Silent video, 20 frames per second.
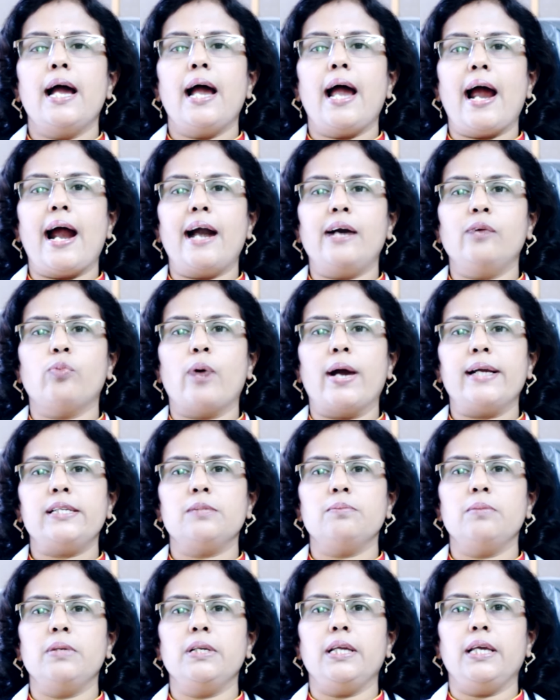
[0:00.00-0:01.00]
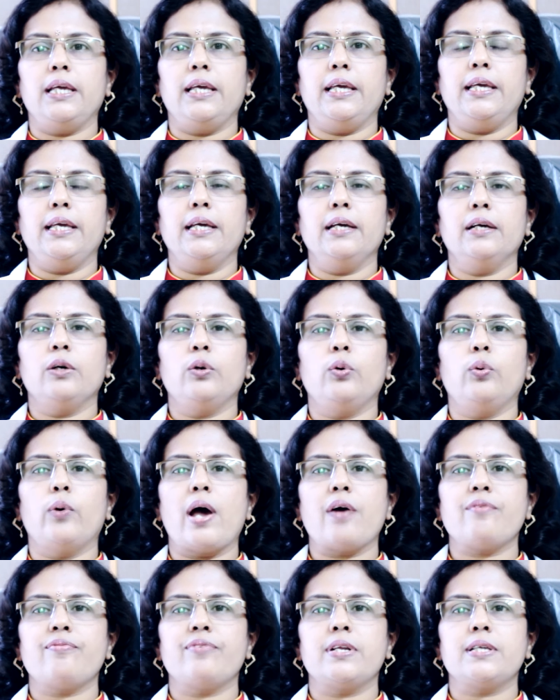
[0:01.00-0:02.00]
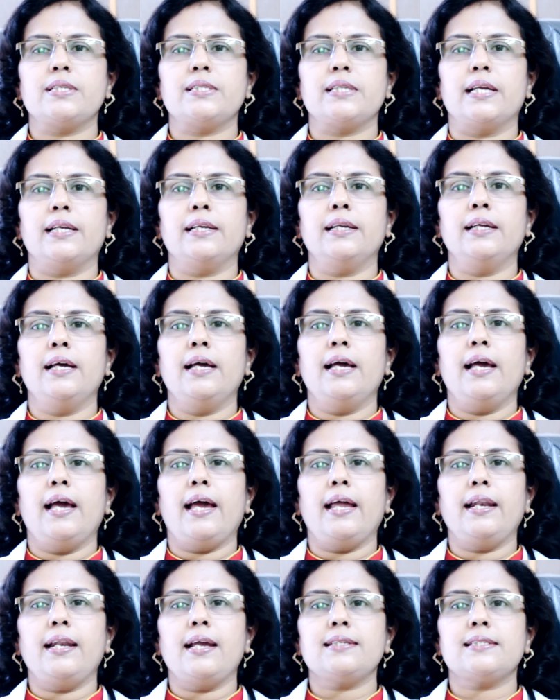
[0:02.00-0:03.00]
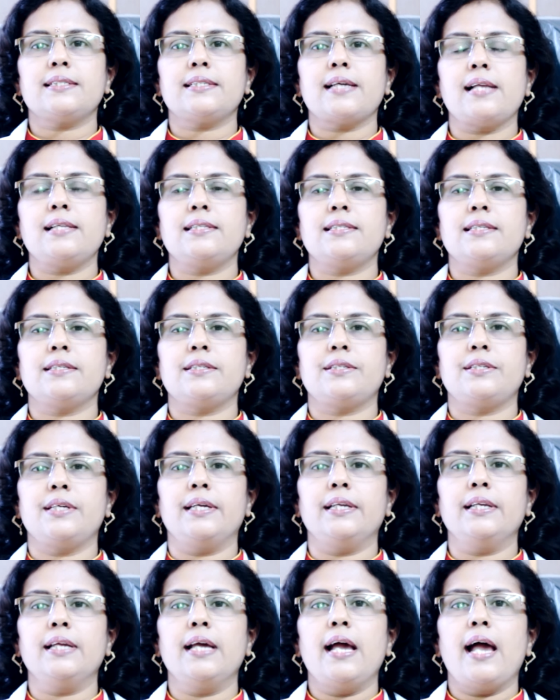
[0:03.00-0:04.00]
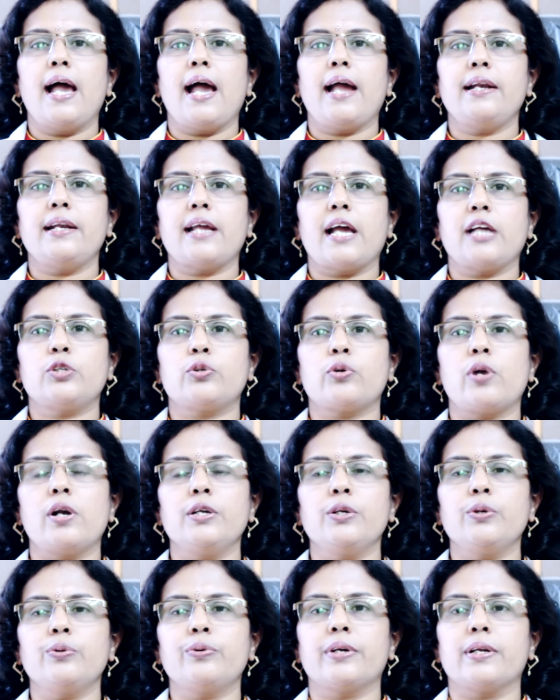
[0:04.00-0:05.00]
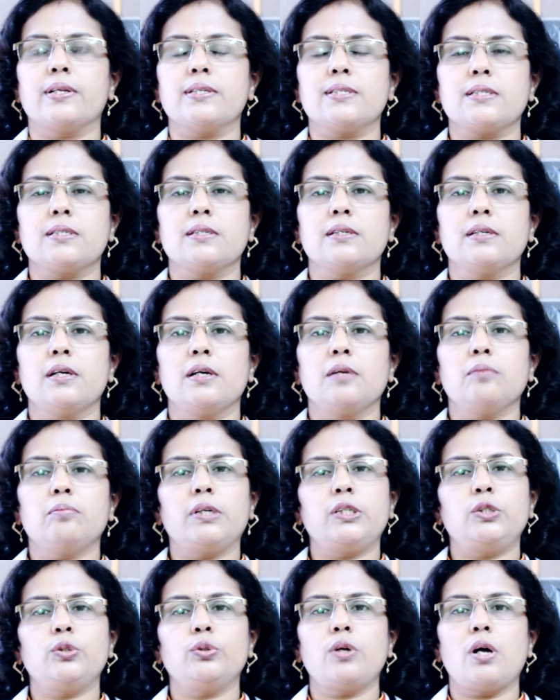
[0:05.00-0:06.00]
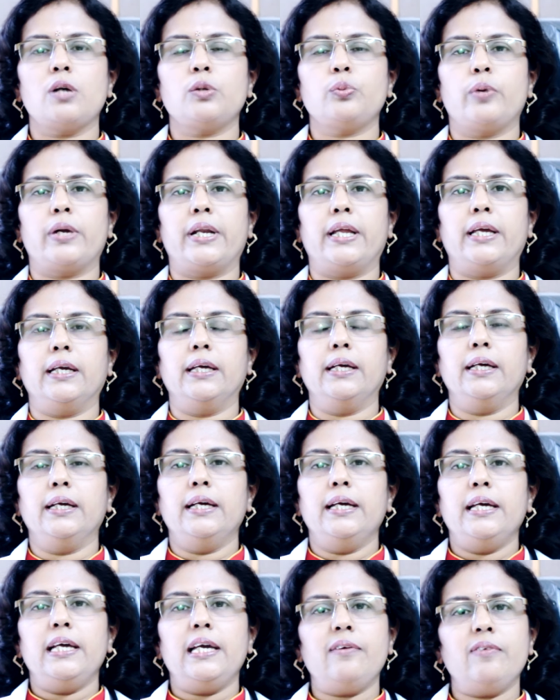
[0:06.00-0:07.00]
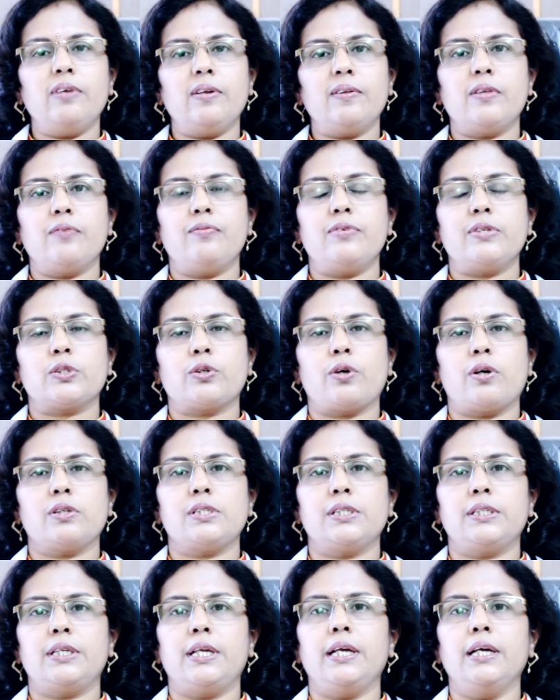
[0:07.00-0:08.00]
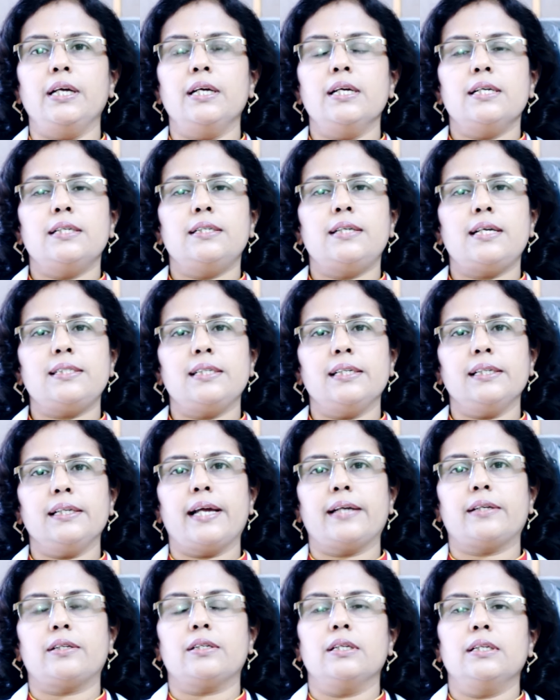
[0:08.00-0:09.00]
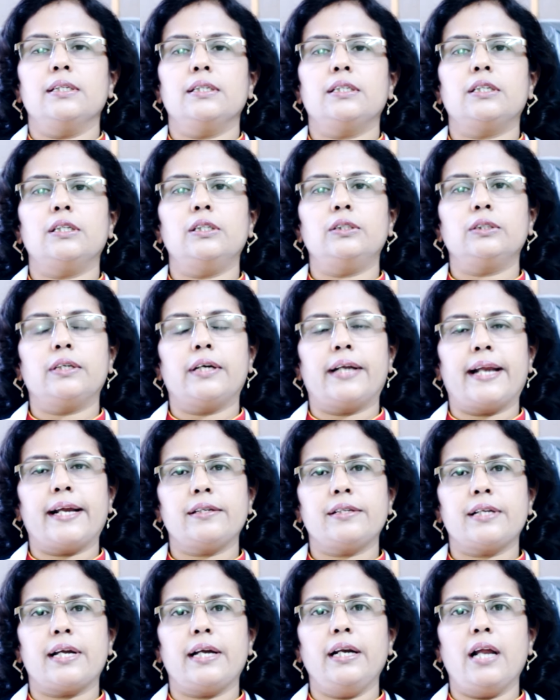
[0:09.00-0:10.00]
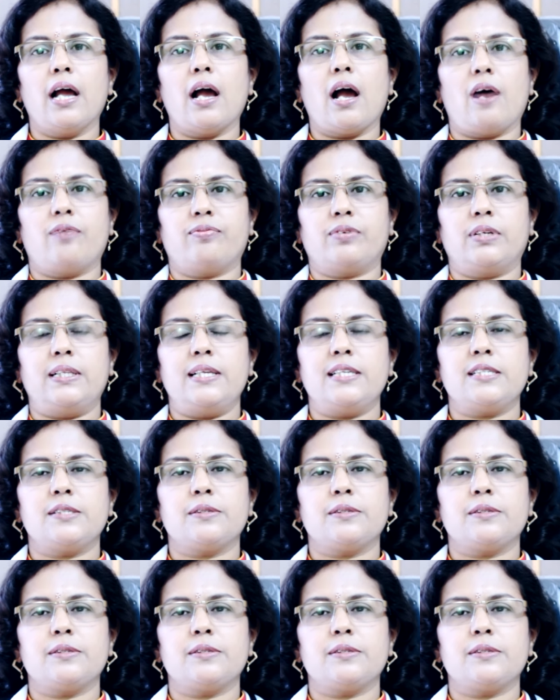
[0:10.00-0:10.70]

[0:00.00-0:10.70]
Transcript: Add vitamin E, guaifenesin, n-acetylcysteine and natural nutrients. But do not worry, even if the viscosity doesn't get corrected after